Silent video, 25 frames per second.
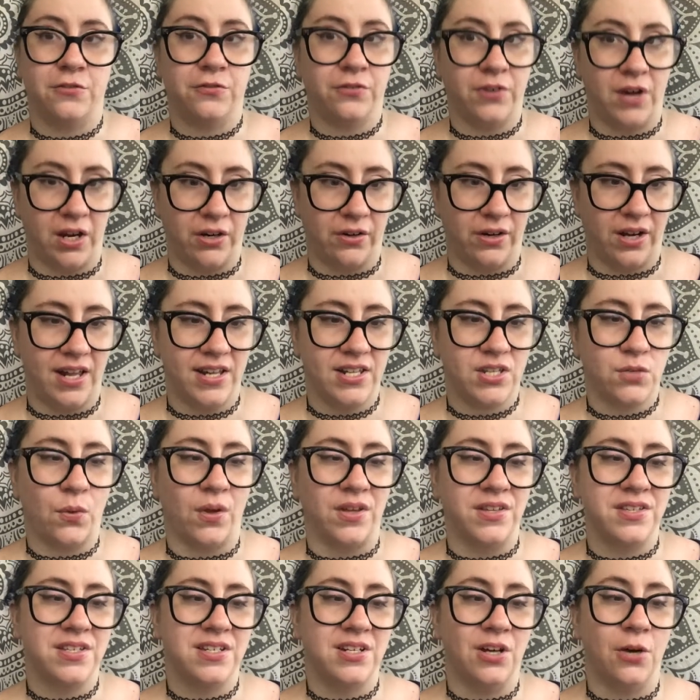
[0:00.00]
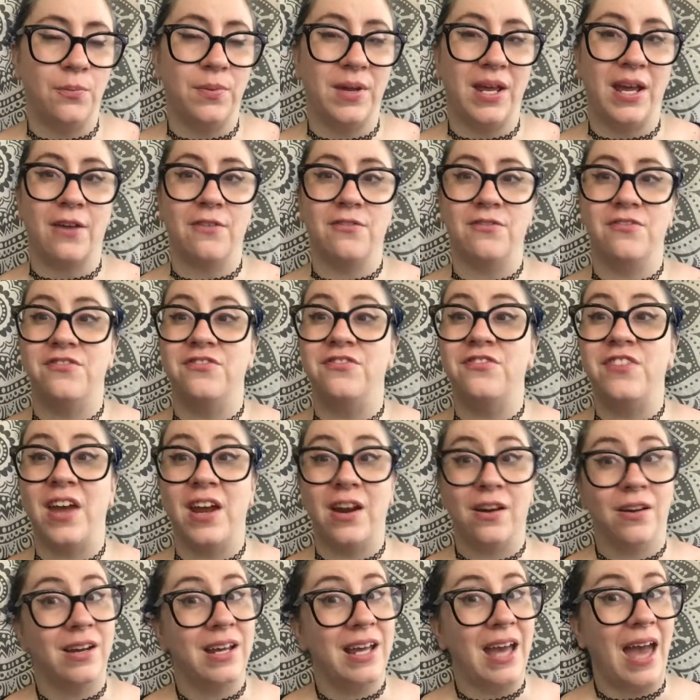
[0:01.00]
fragrance while still being
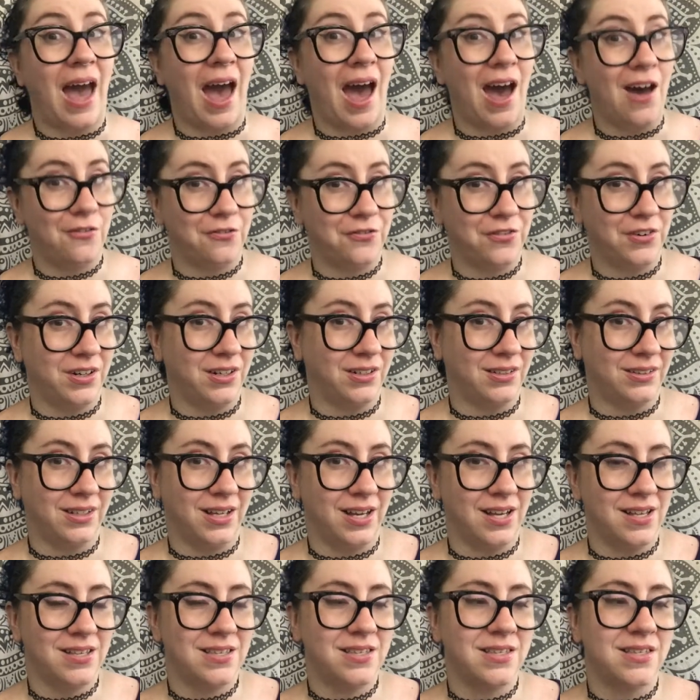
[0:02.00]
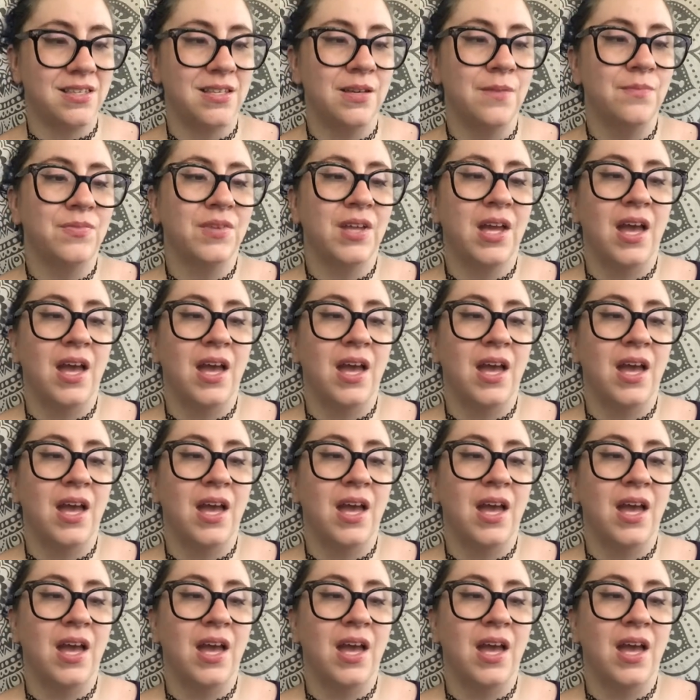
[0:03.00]
very effortless.